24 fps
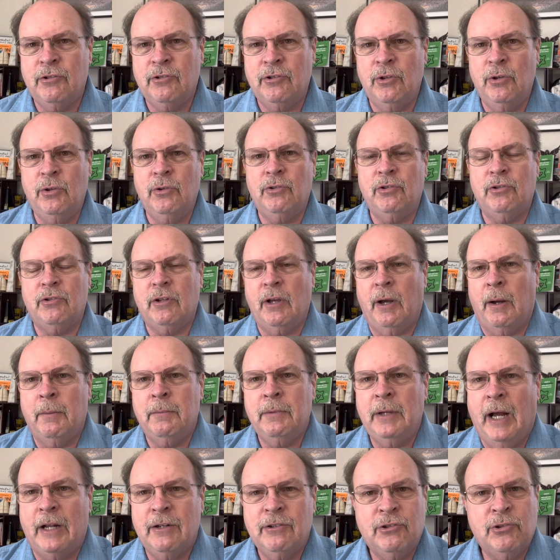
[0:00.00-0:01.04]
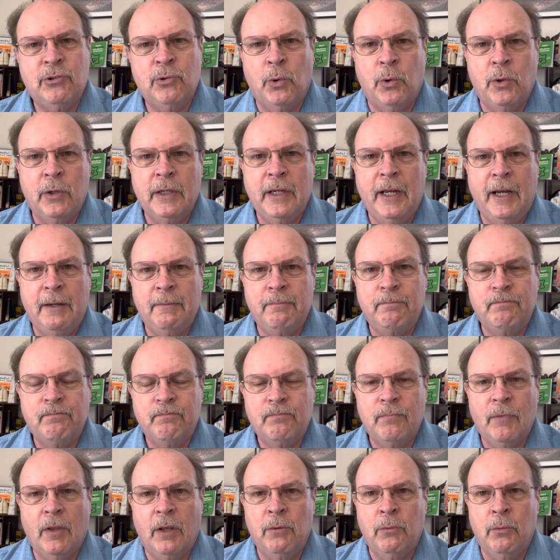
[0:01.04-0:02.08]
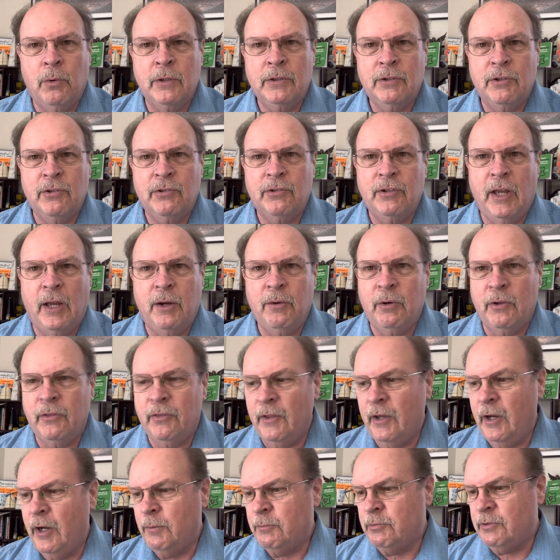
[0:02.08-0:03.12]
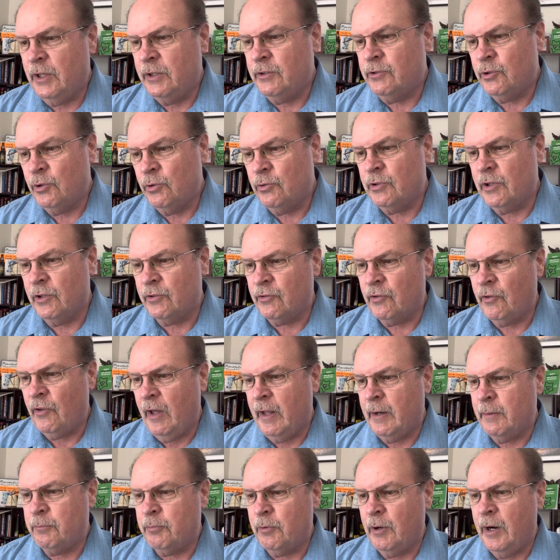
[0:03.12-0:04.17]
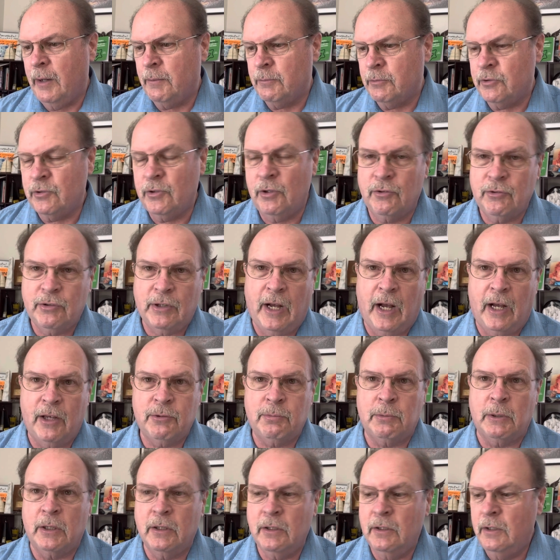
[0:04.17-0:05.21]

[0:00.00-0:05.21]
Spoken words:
Juste, I'm not sure yet what to say with them. St. Juste has a lot of promise, so does Cosme.